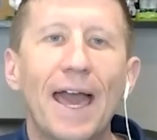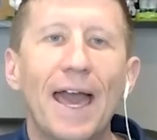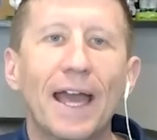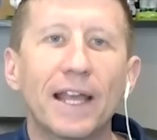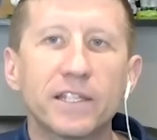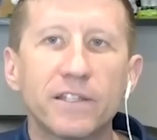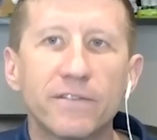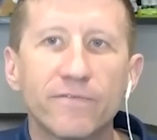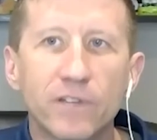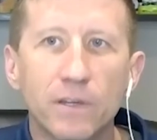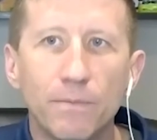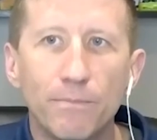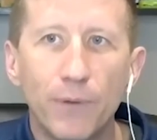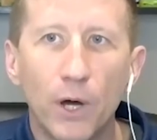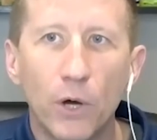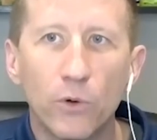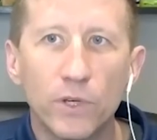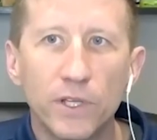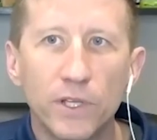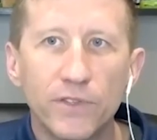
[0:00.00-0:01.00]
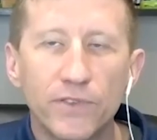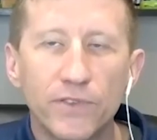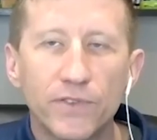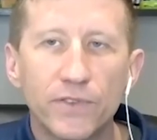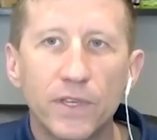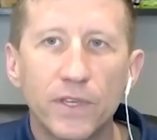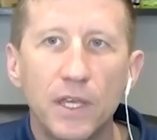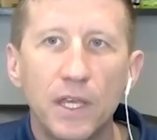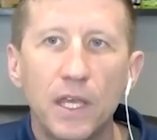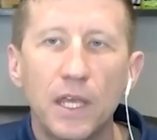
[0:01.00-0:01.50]
active
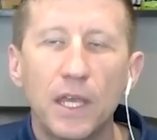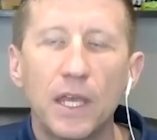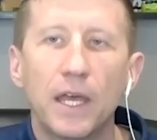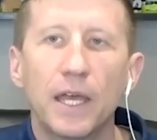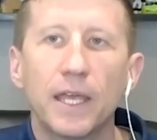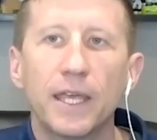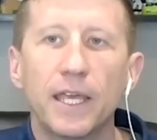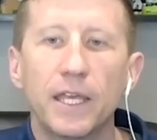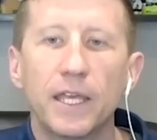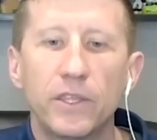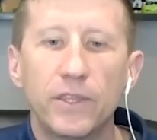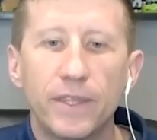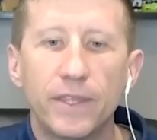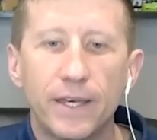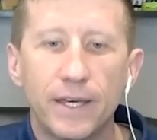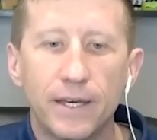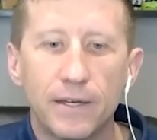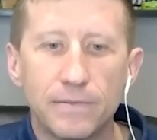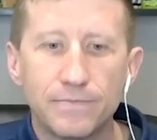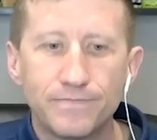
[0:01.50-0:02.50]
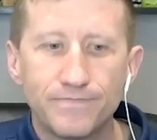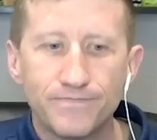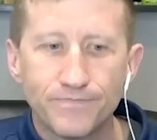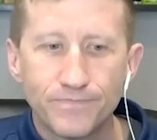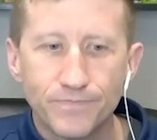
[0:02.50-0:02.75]
components in the